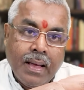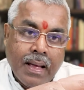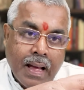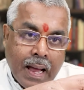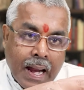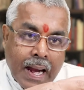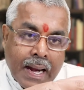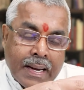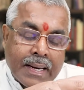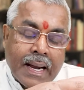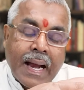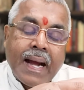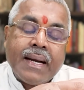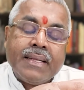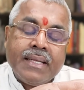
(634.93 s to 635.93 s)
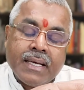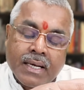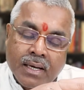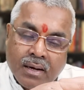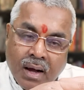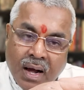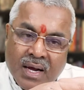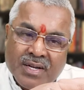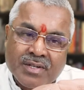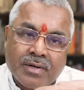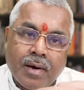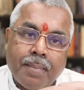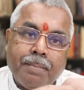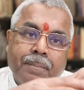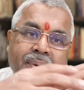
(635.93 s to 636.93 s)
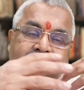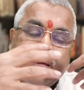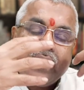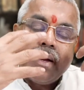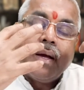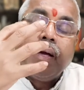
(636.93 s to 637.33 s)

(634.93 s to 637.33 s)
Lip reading: And at the cost of being